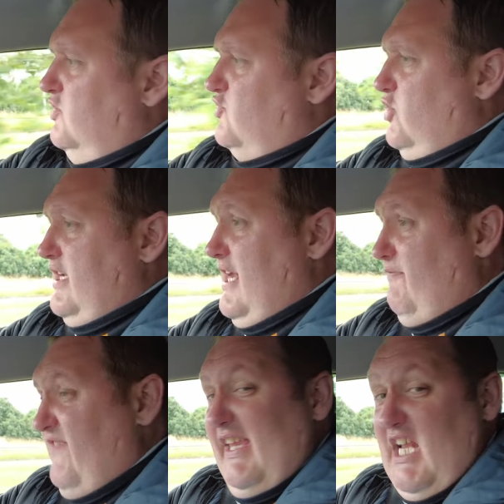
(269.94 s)
So yeah, I'm
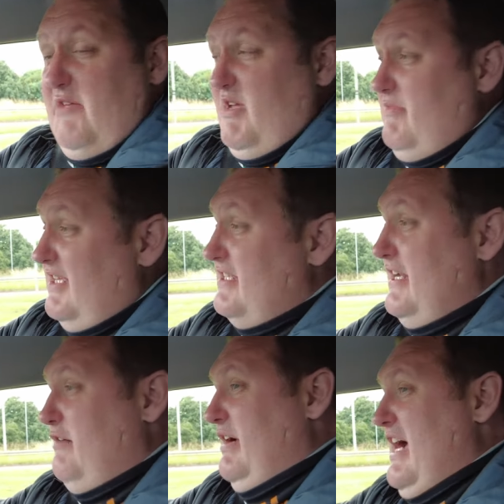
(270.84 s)
feeling a bit better
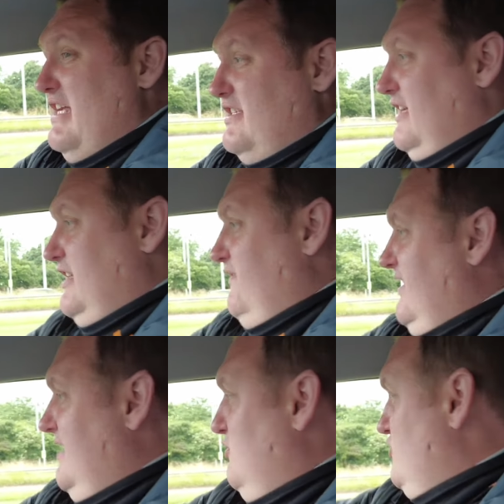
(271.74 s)
now, guys. Thank you
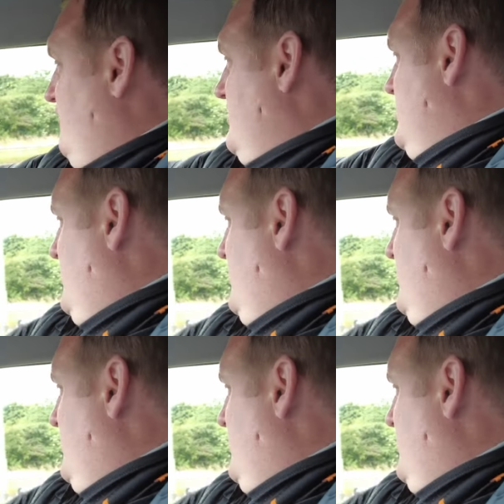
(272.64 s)
very much for your